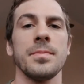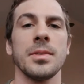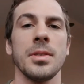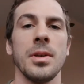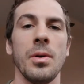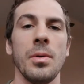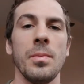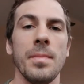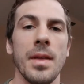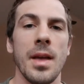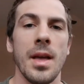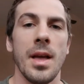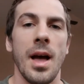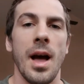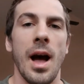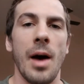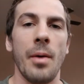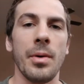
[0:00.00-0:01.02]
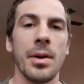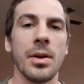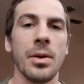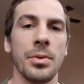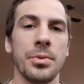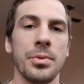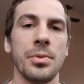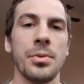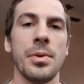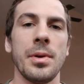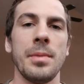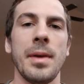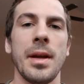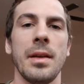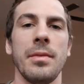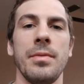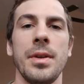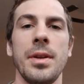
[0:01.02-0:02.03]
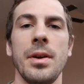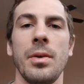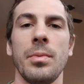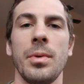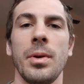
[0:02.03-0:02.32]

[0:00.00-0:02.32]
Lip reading: So I want to go through and make a video